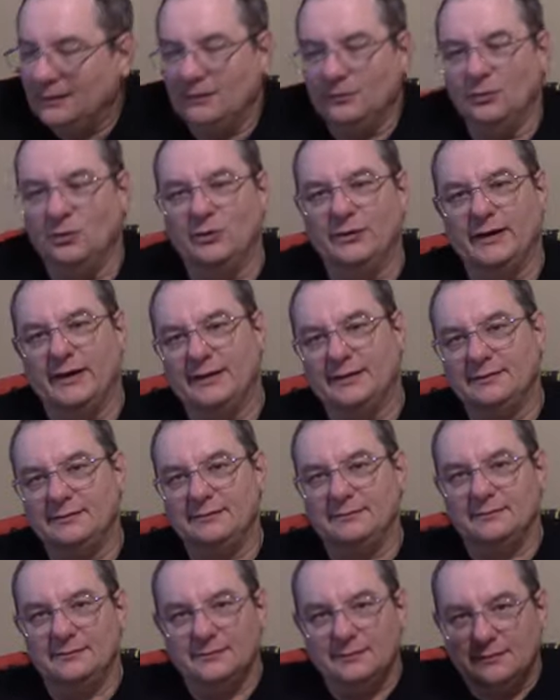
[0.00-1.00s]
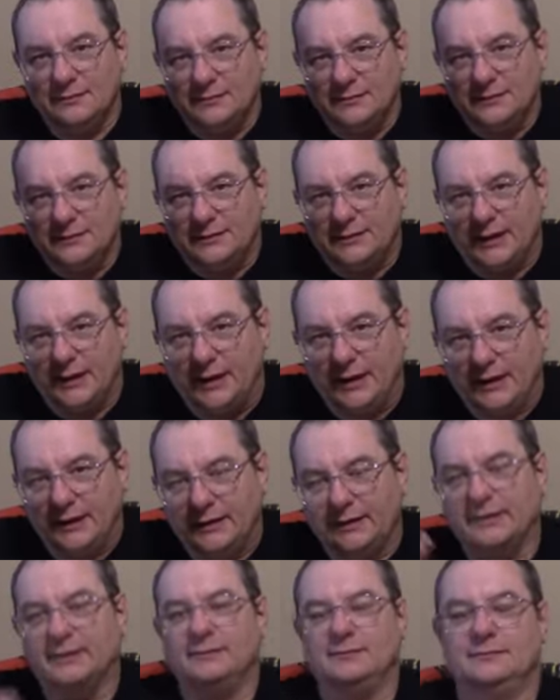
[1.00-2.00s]
Well, that
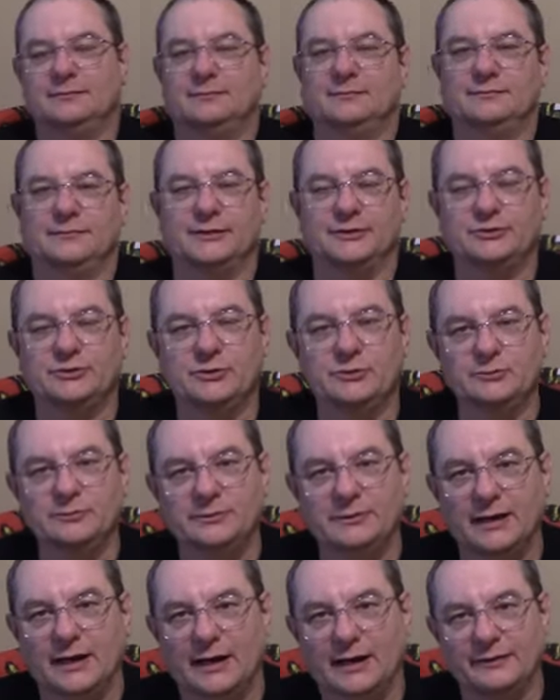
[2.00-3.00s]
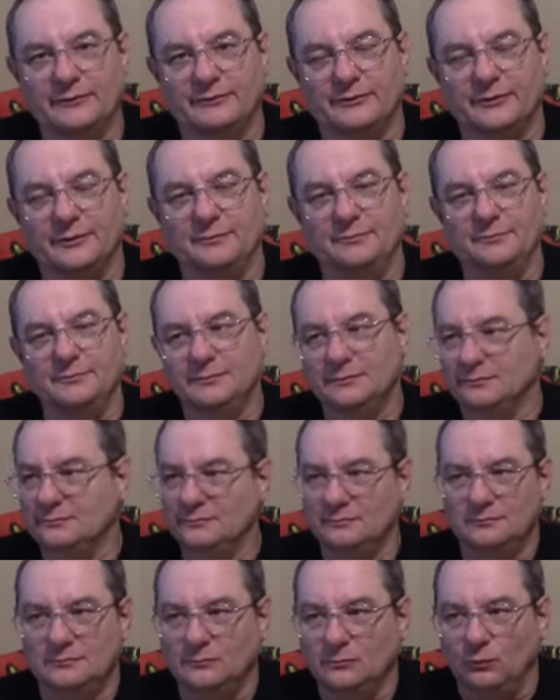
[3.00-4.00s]
tank that you got from
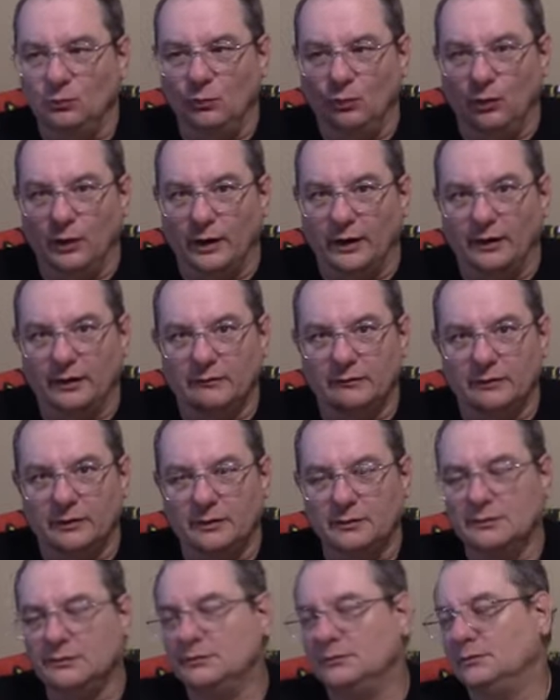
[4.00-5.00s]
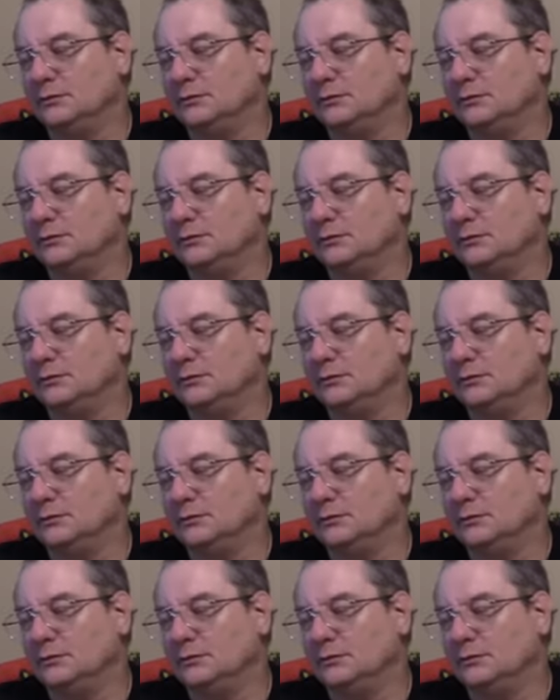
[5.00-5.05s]
wherever